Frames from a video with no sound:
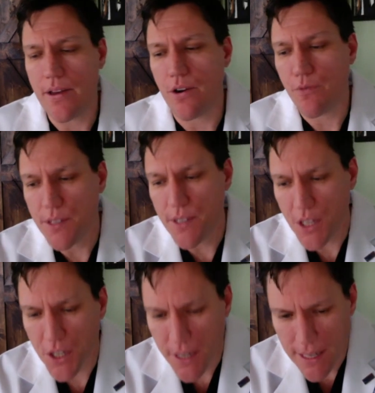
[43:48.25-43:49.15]
your
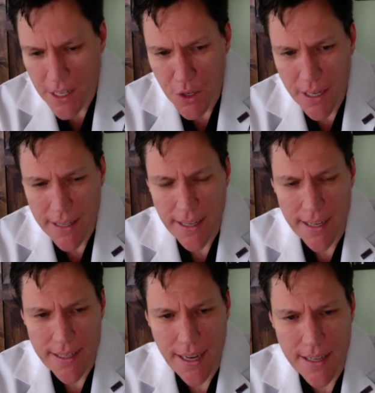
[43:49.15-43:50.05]
physician needs you to get
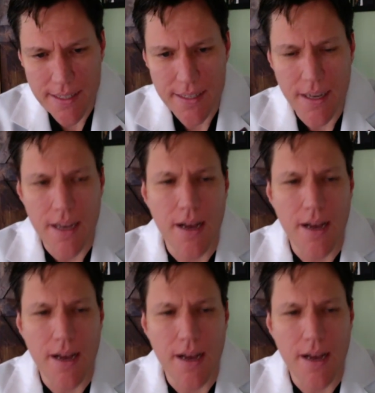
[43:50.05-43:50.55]
that test,